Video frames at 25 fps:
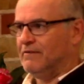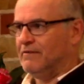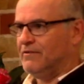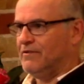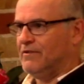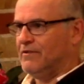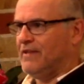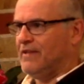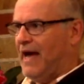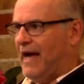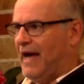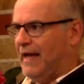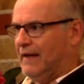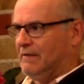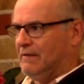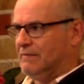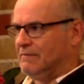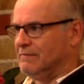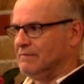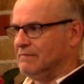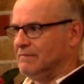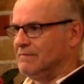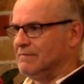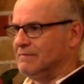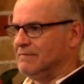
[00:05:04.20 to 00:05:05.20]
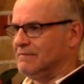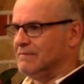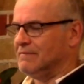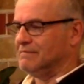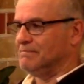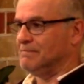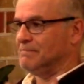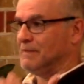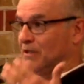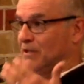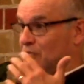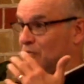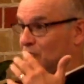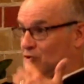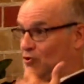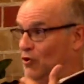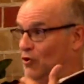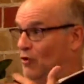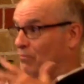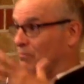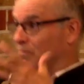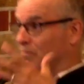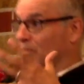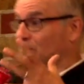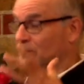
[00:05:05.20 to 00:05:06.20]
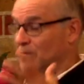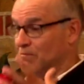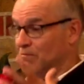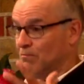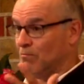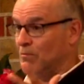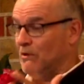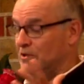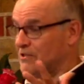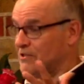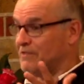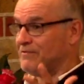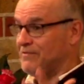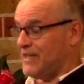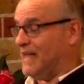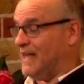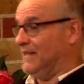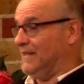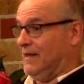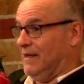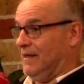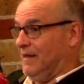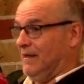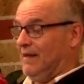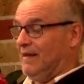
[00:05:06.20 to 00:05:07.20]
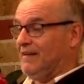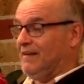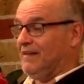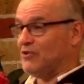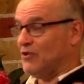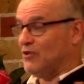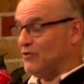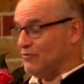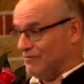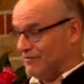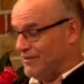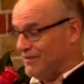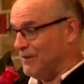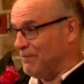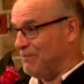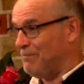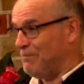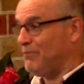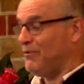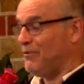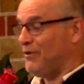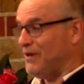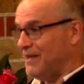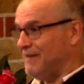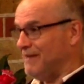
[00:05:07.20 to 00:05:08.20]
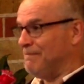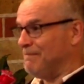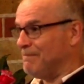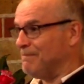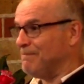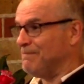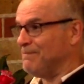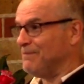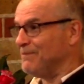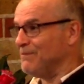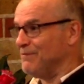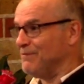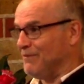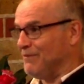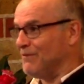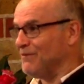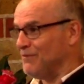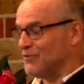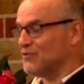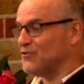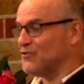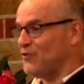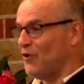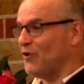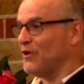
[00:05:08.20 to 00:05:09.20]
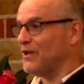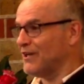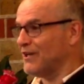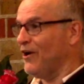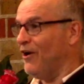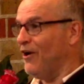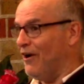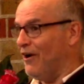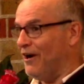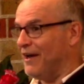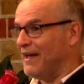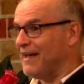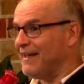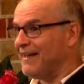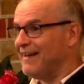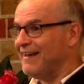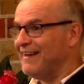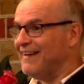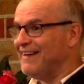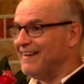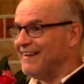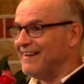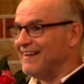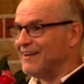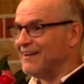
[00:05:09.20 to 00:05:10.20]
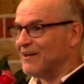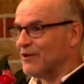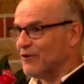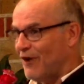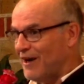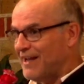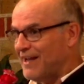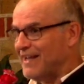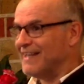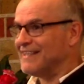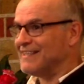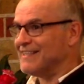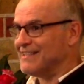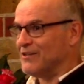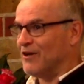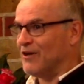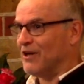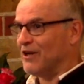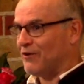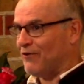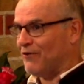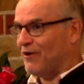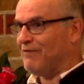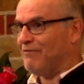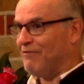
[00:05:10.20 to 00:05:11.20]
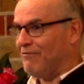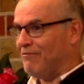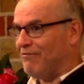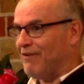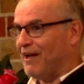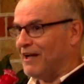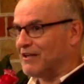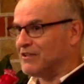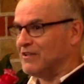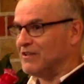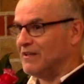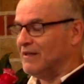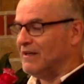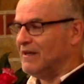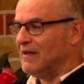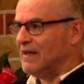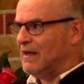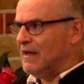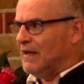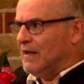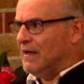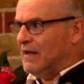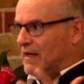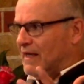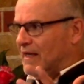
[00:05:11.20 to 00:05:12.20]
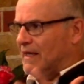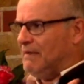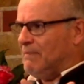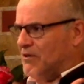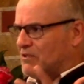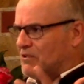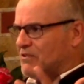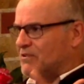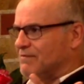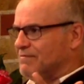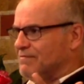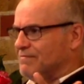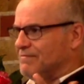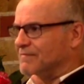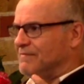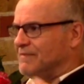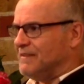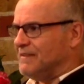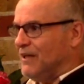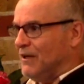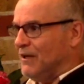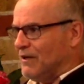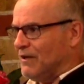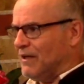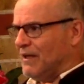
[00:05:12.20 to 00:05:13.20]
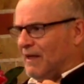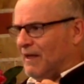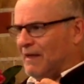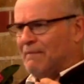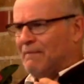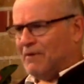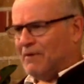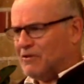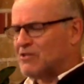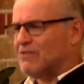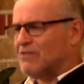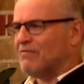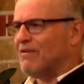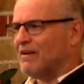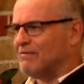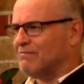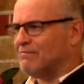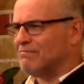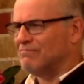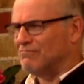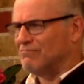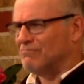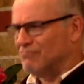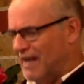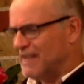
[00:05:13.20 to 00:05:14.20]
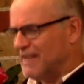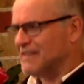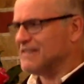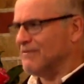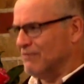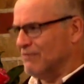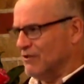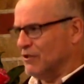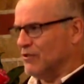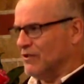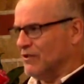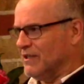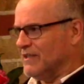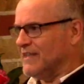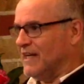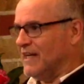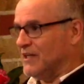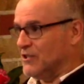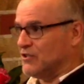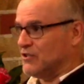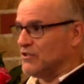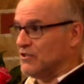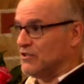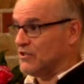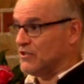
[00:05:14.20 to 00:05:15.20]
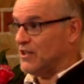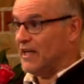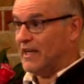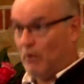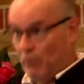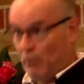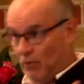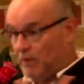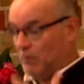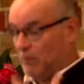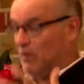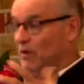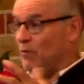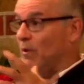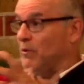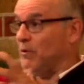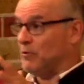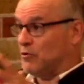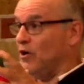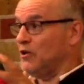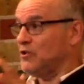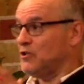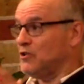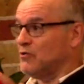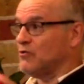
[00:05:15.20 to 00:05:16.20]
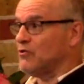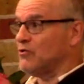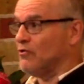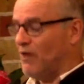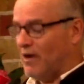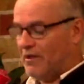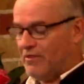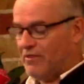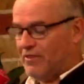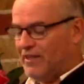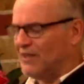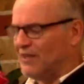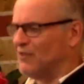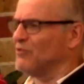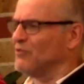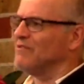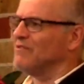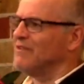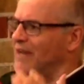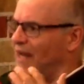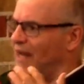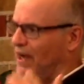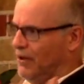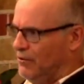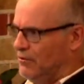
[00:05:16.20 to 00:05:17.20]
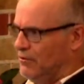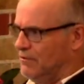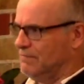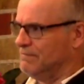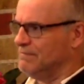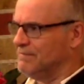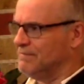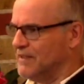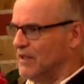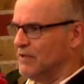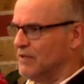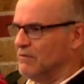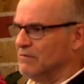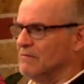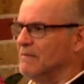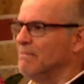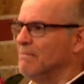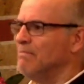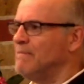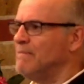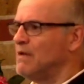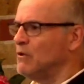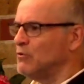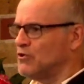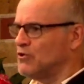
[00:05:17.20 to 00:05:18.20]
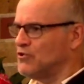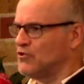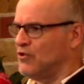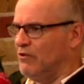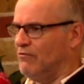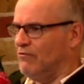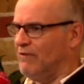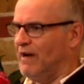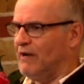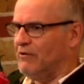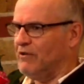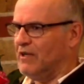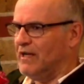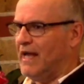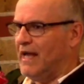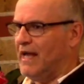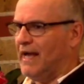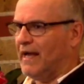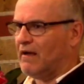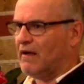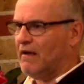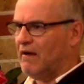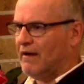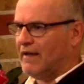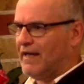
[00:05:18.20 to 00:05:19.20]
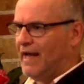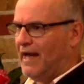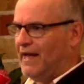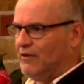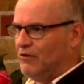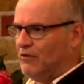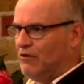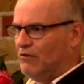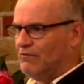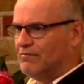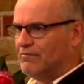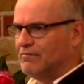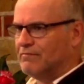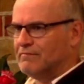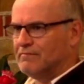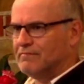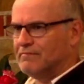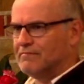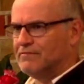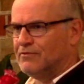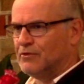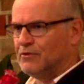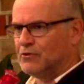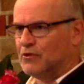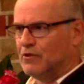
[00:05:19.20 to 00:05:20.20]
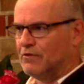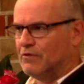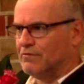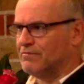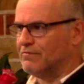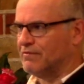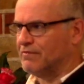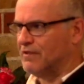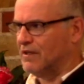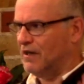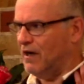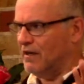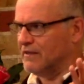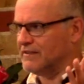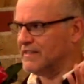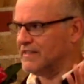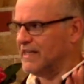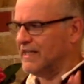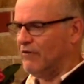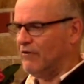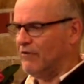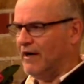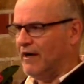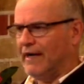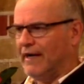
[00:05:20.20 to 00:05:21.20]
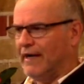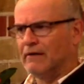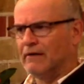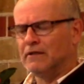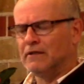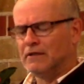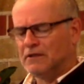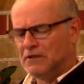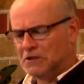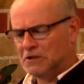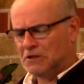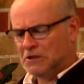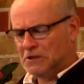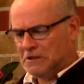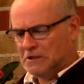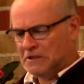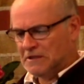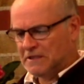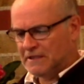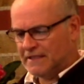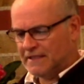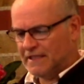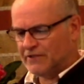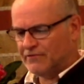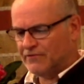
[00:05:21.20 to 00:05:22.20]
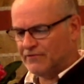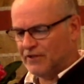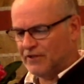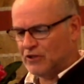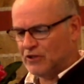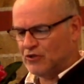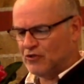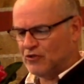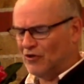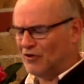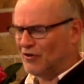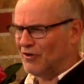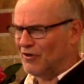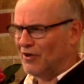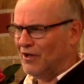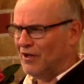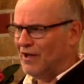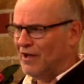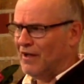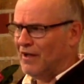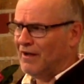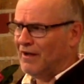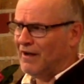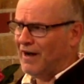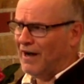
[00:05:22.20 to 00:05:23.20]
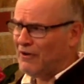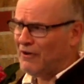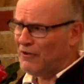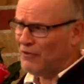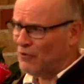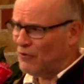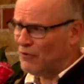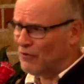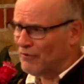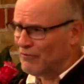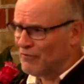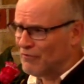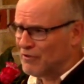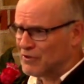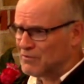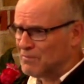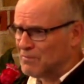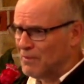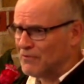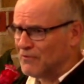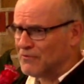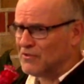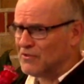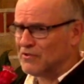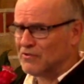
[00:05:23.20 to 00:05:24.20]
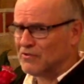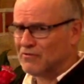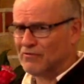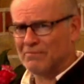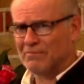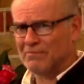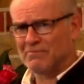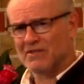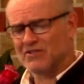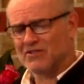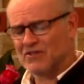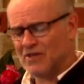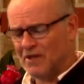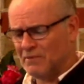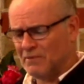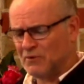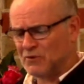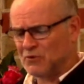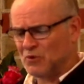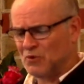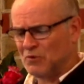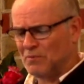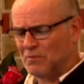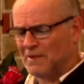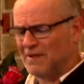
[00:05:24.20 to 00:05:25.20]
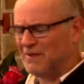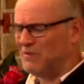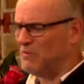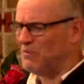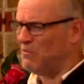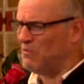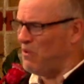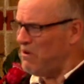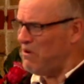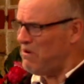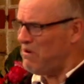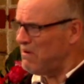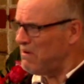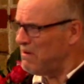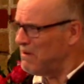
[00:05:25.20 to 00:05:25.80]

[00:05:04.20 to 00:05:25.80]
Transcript: to that. Because John must have said it, and John, pretty solid guy, great insight, great reflector. He must have had relatively good intentions in saying, we're trying to do the right thing, Lord. No, don't. Millstone round your neck, cut your hand off, foot off, tear your eye out. That's very strong. I'd have thought the responses from the disciples would have been, what?